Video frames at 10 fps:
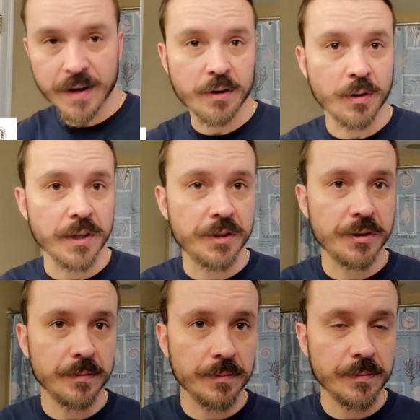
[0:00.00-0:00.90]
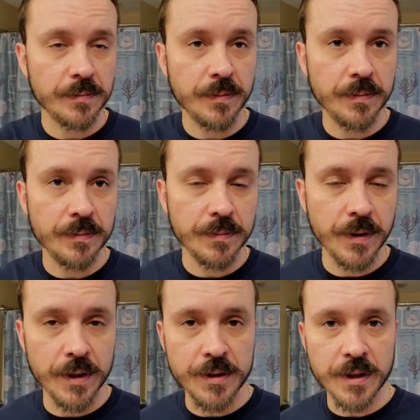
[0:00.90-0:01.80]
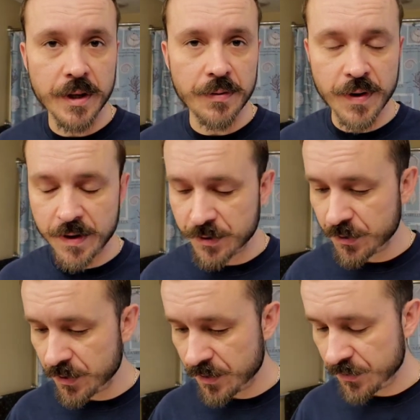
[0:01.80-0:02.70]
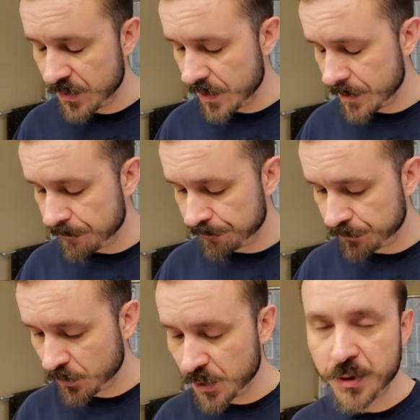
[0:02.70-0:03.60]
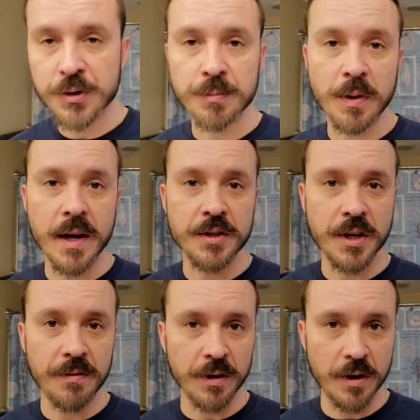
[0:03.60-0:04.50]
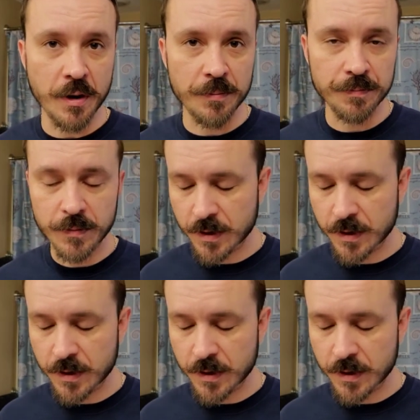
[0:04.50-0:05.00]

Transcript: Chris, he's the founder of Wizard Supply Shaving Co.